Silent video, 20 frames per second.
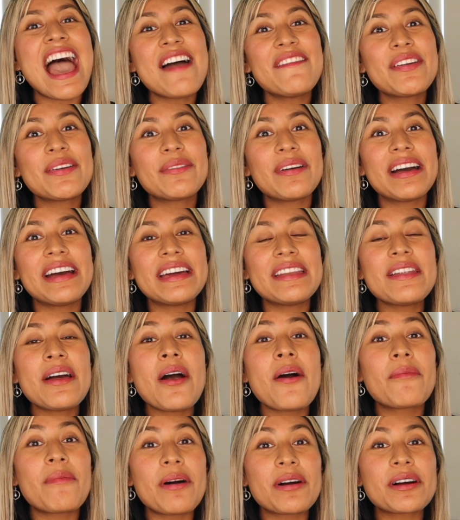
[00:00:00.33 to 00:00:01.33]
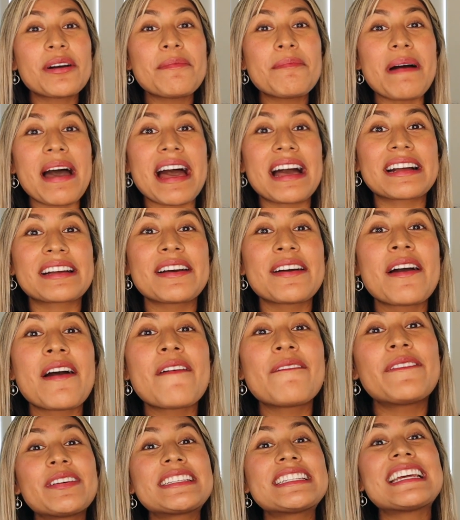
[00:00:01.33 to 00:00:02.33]
everyone, welcome back.
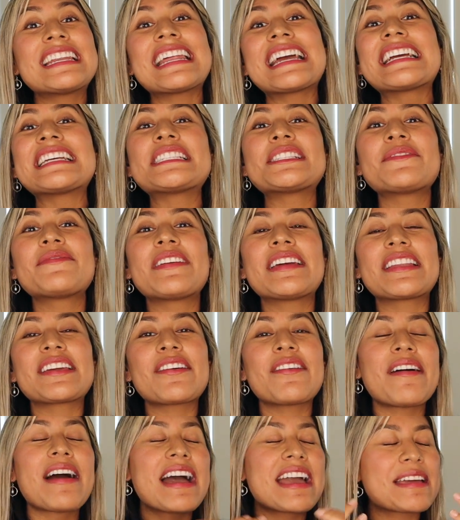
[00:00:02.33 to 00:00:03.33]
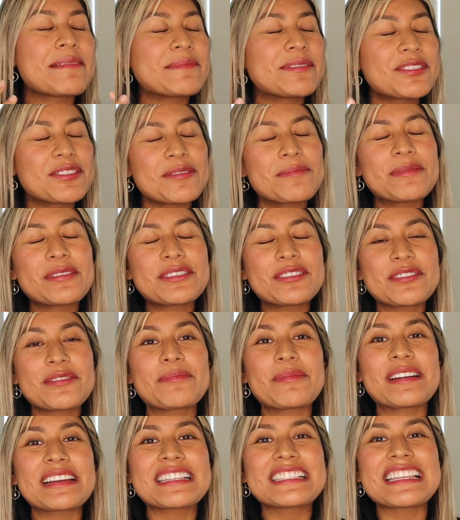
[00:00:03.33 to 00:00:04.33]
For today's video, I am super
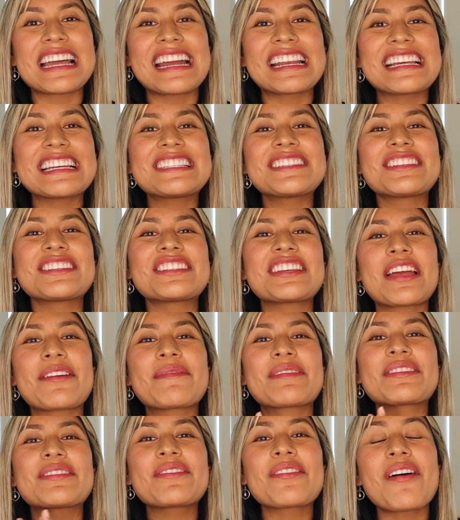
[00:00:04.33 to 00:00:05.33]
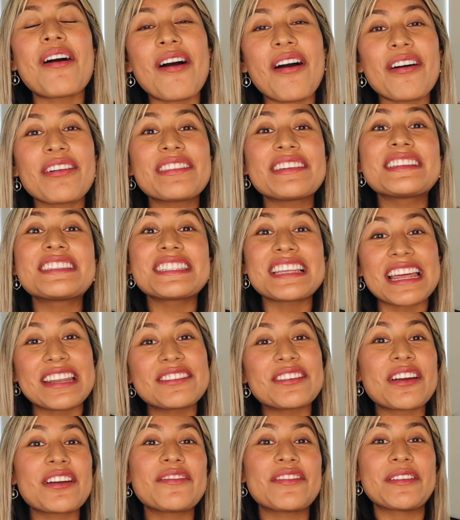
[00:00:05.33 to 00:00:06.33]
excited to share with you all the
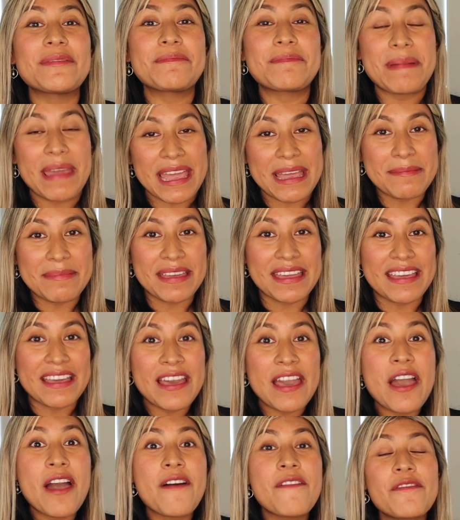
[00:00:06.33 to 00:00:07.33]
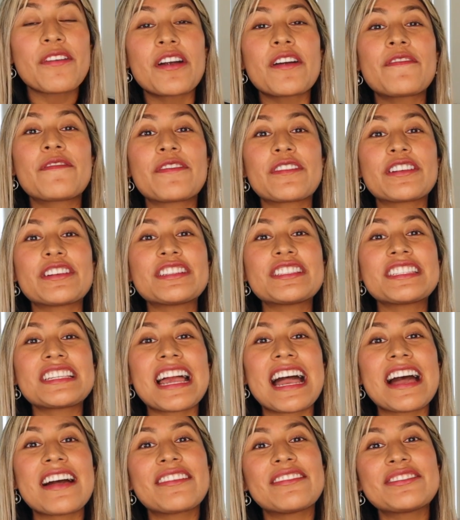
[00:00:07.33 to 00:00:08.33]
gender of our baby. For our first
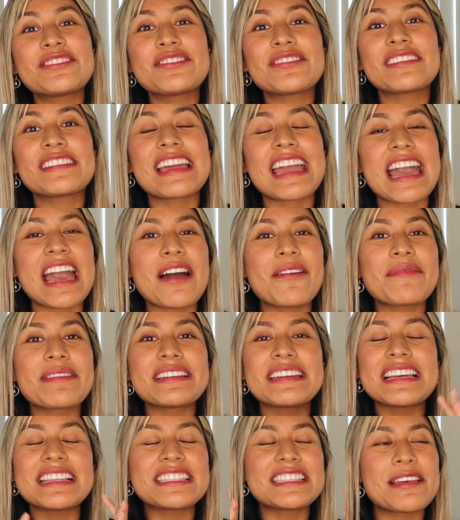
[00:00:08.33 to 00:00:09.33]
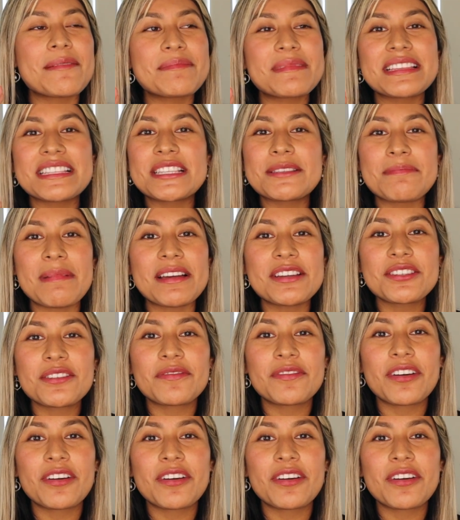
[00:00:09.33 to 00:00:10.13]
child, Juliet, we did something special